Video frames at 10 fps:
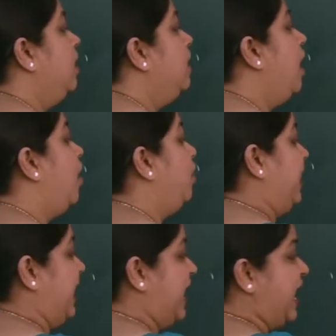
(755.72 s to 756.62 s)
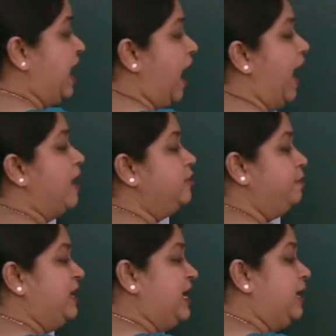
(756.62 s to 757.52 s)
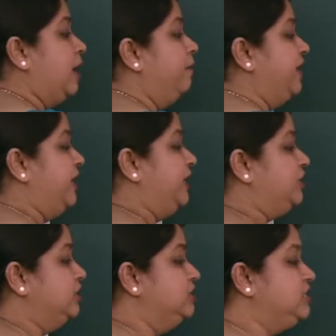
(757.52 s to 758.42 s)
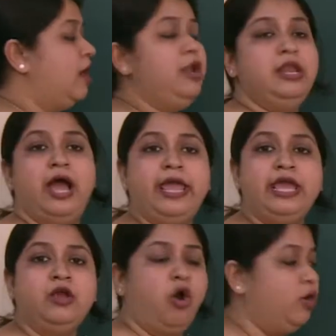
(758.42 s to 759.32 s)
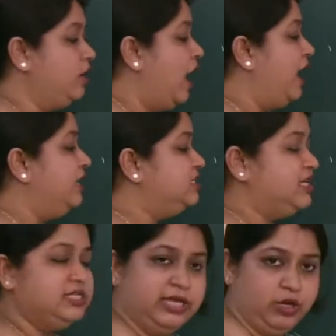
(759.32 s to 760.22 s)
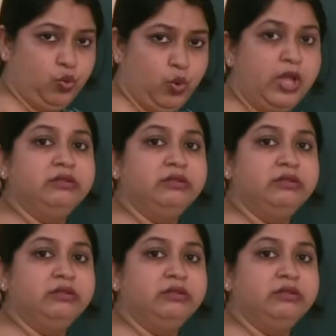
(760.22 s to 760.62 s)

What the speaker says: Now A and B combinations are lying on IC0.